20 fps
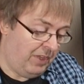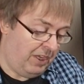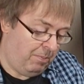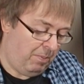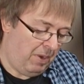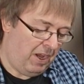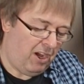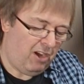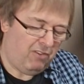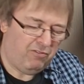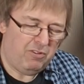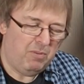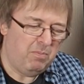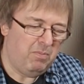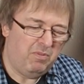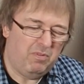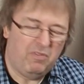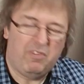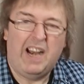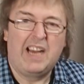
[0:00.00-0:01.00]
apart
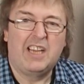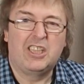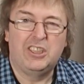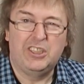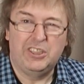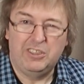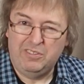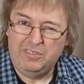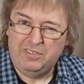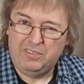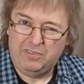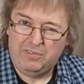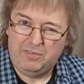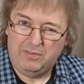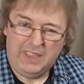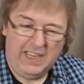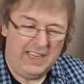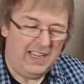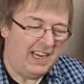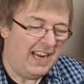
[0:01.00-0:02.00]
from fraction of
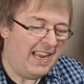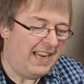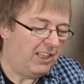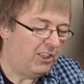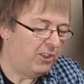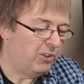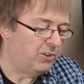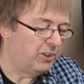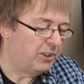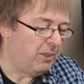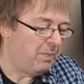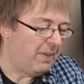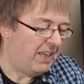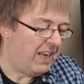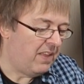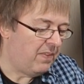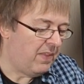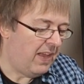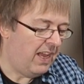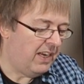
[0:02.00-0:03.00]
in length or something
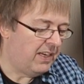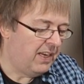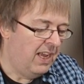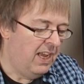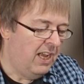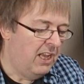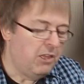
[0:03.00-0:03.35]
like that,